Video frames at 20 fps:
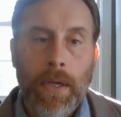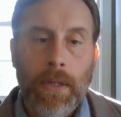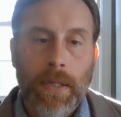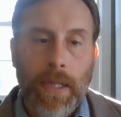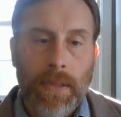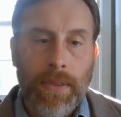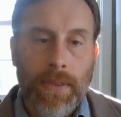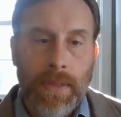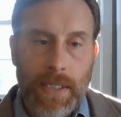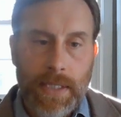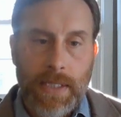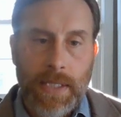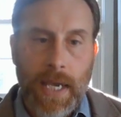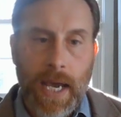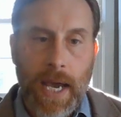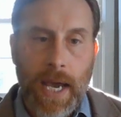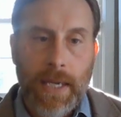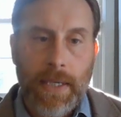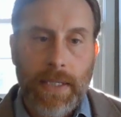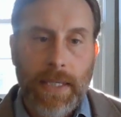that this
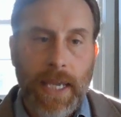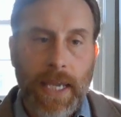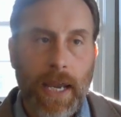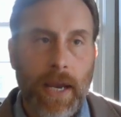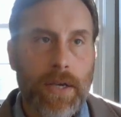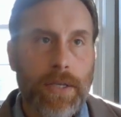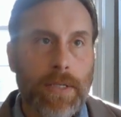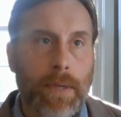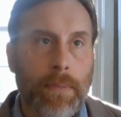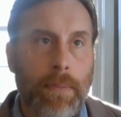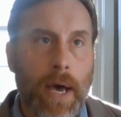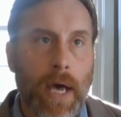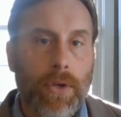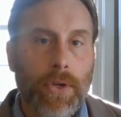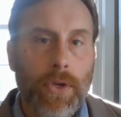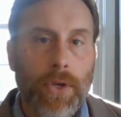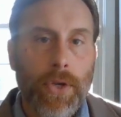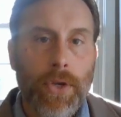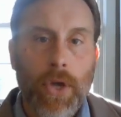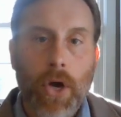side cares
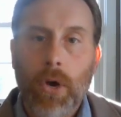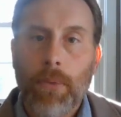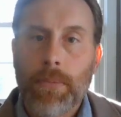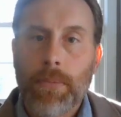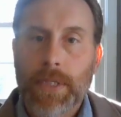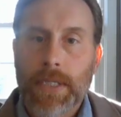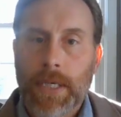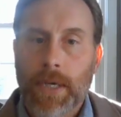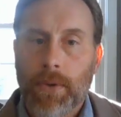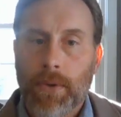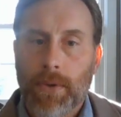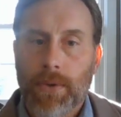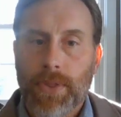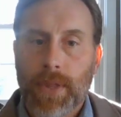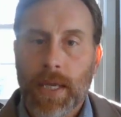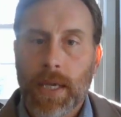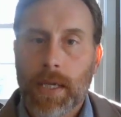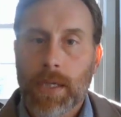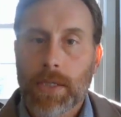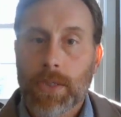about no material
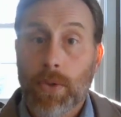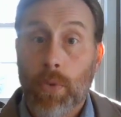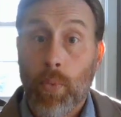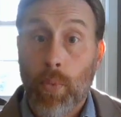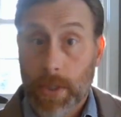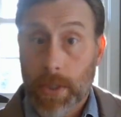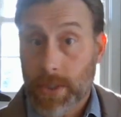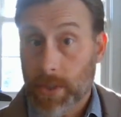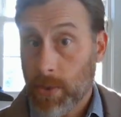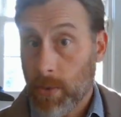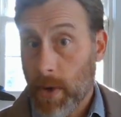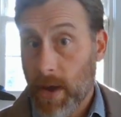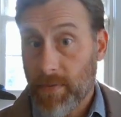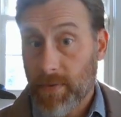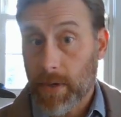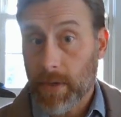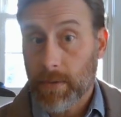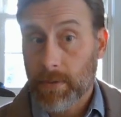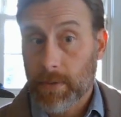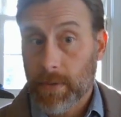things
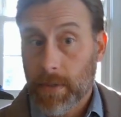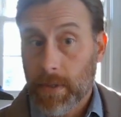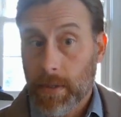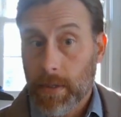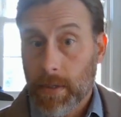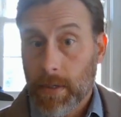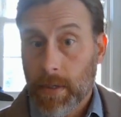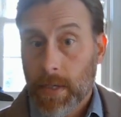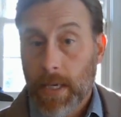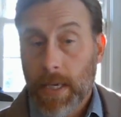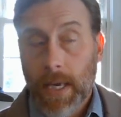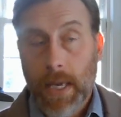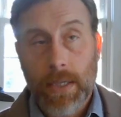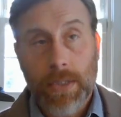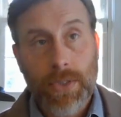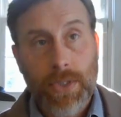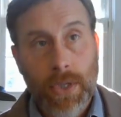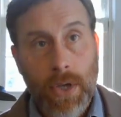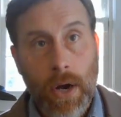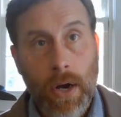whatsoever.
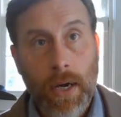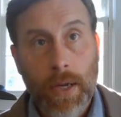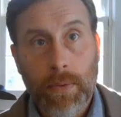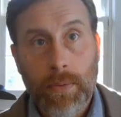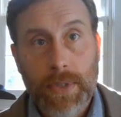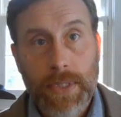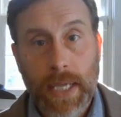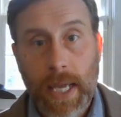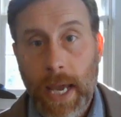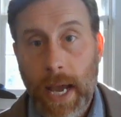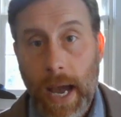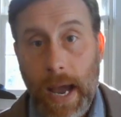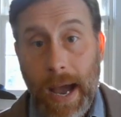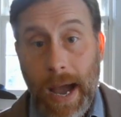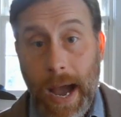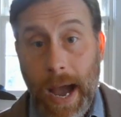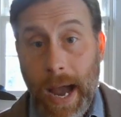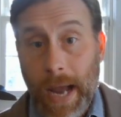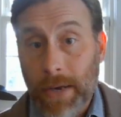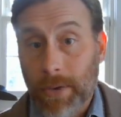And Ciardi will say,
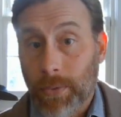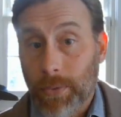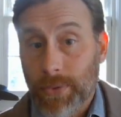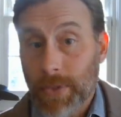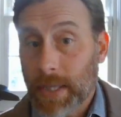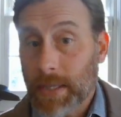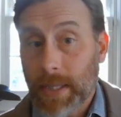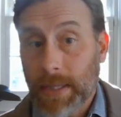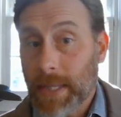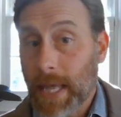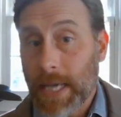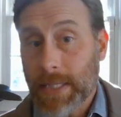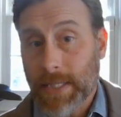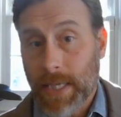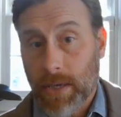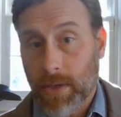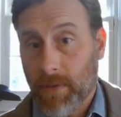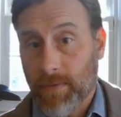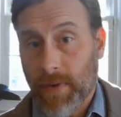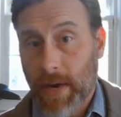I don't think that that's
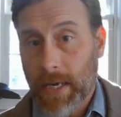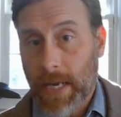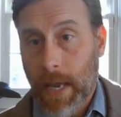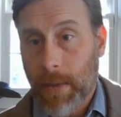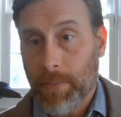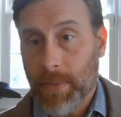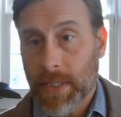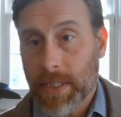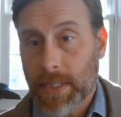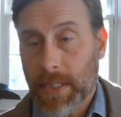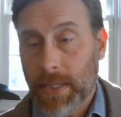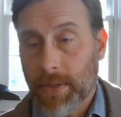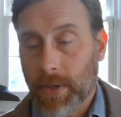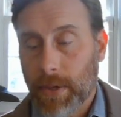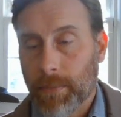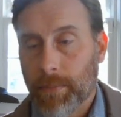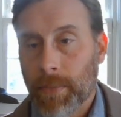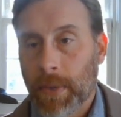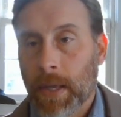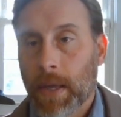how you find happiness
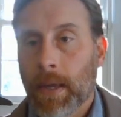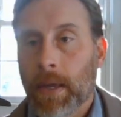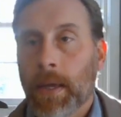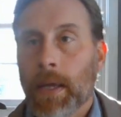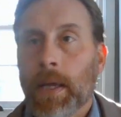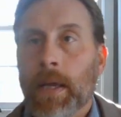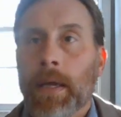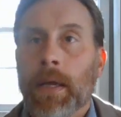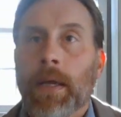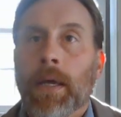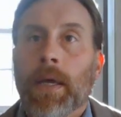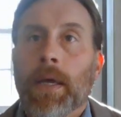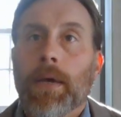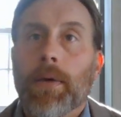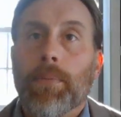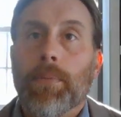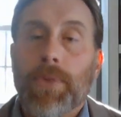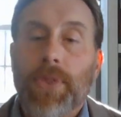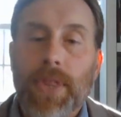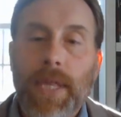either.
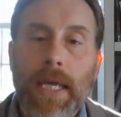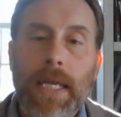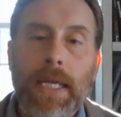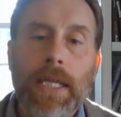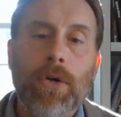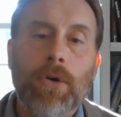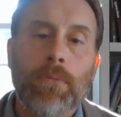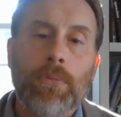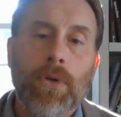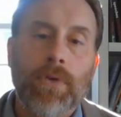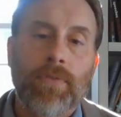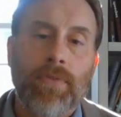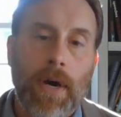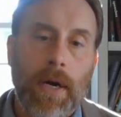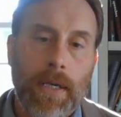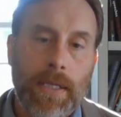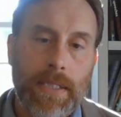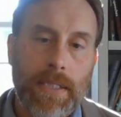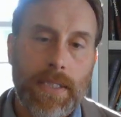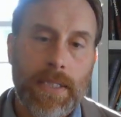Then he will move
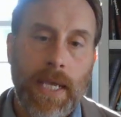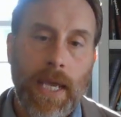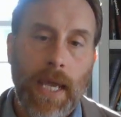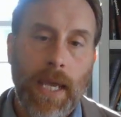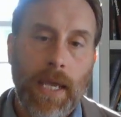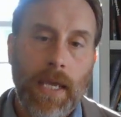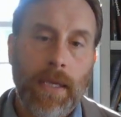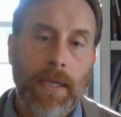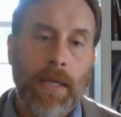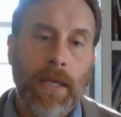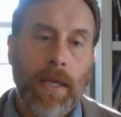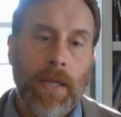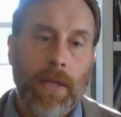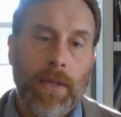on and say,